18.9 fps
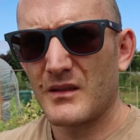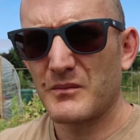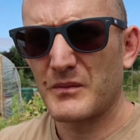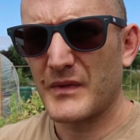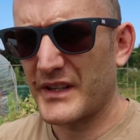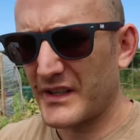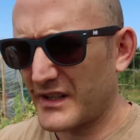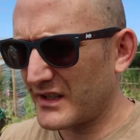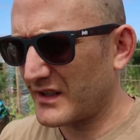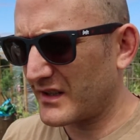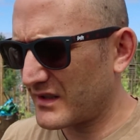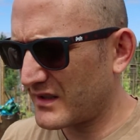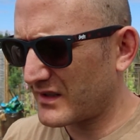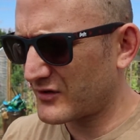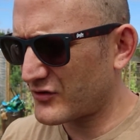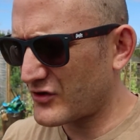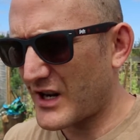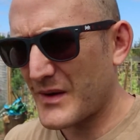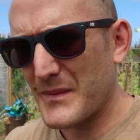I'm going to
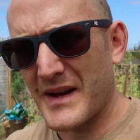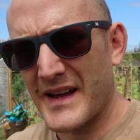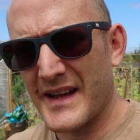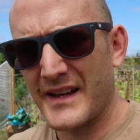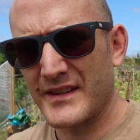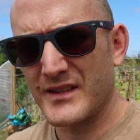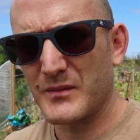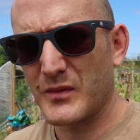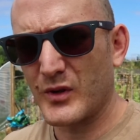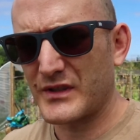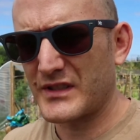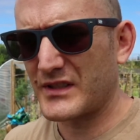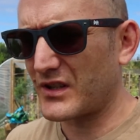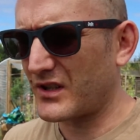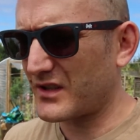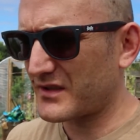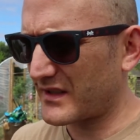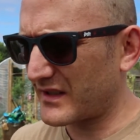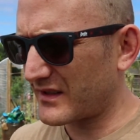try my hand at
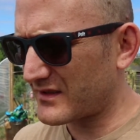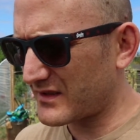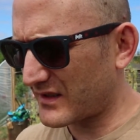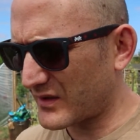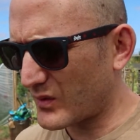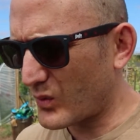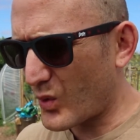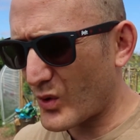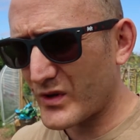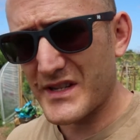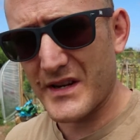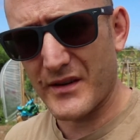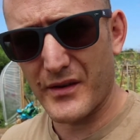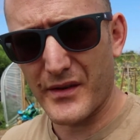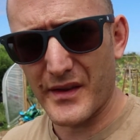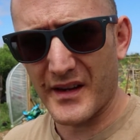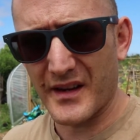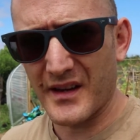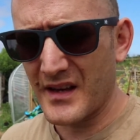multitasking, so I'm going to water
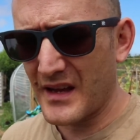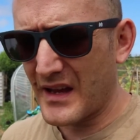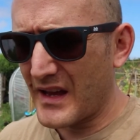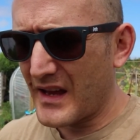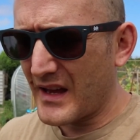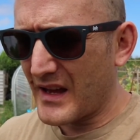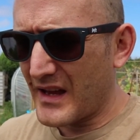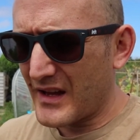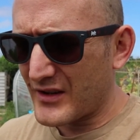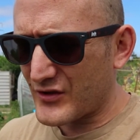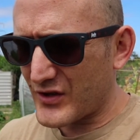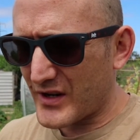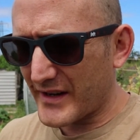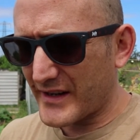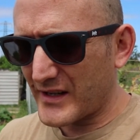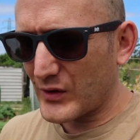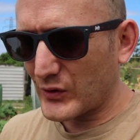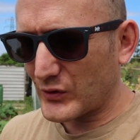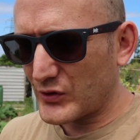everything,
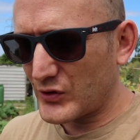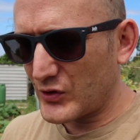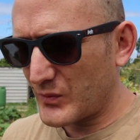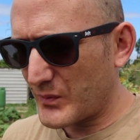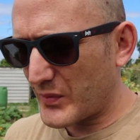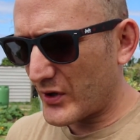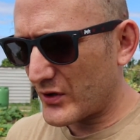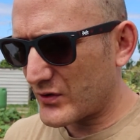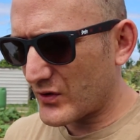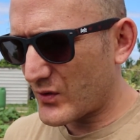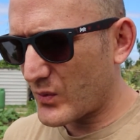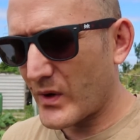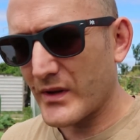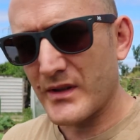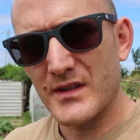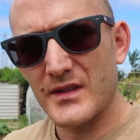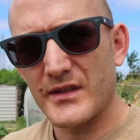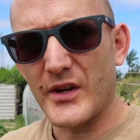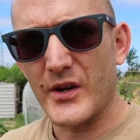try kill two birds with
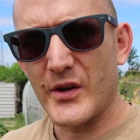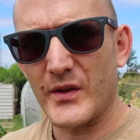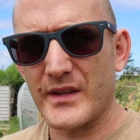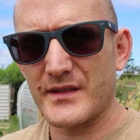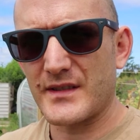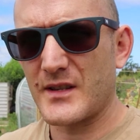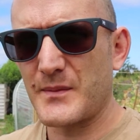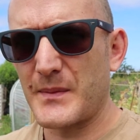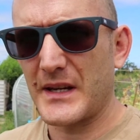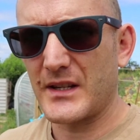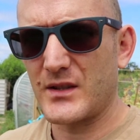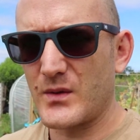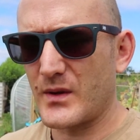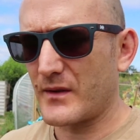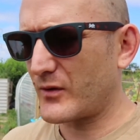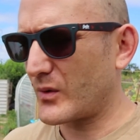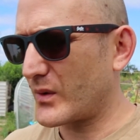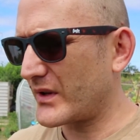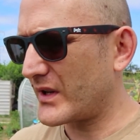one stone as I speak
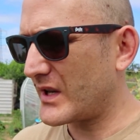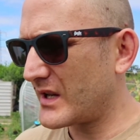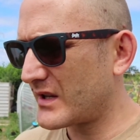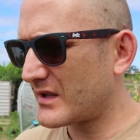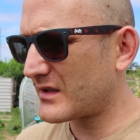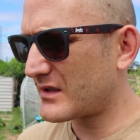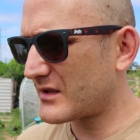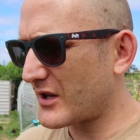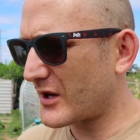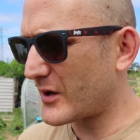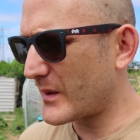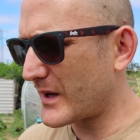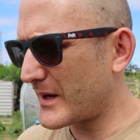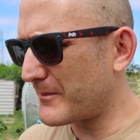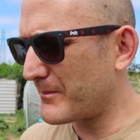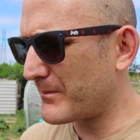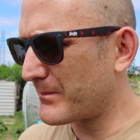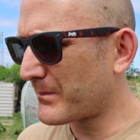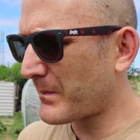to everyone.
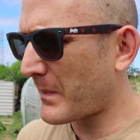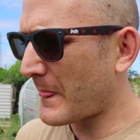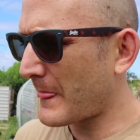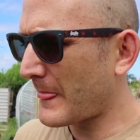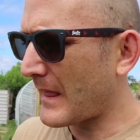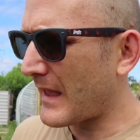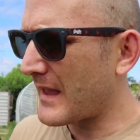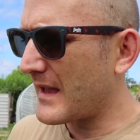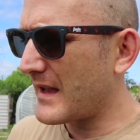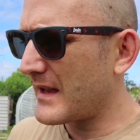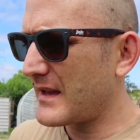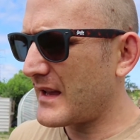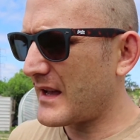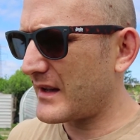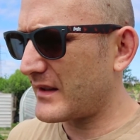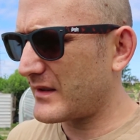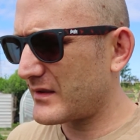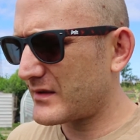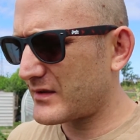So
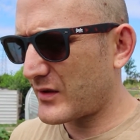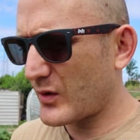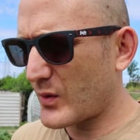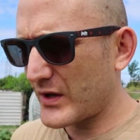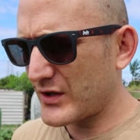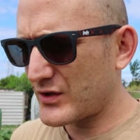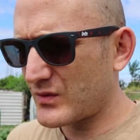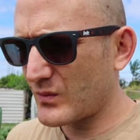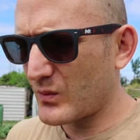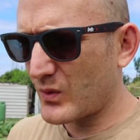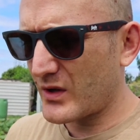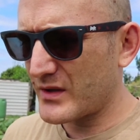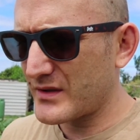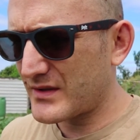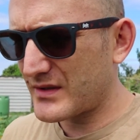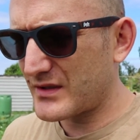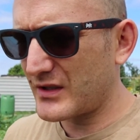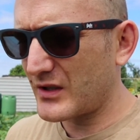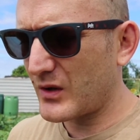yeah, so the question
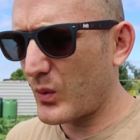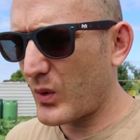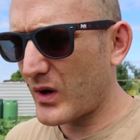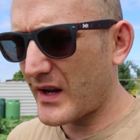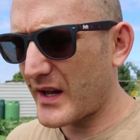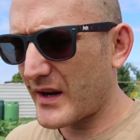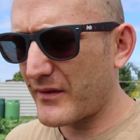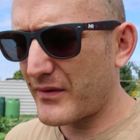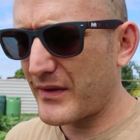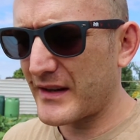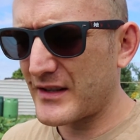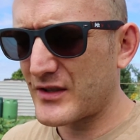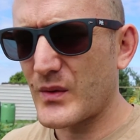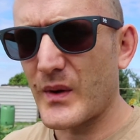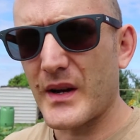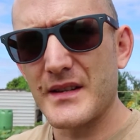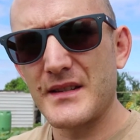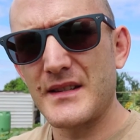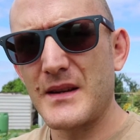was, you know, what kind of things
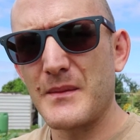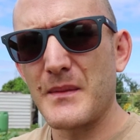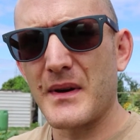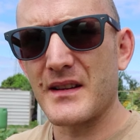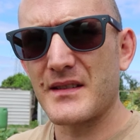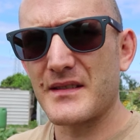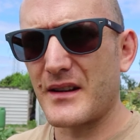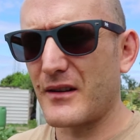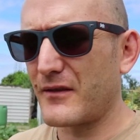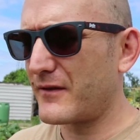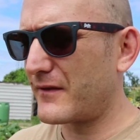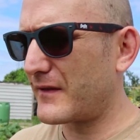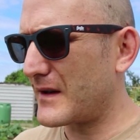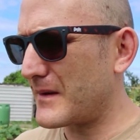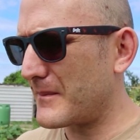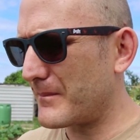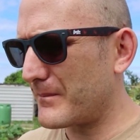do I see myself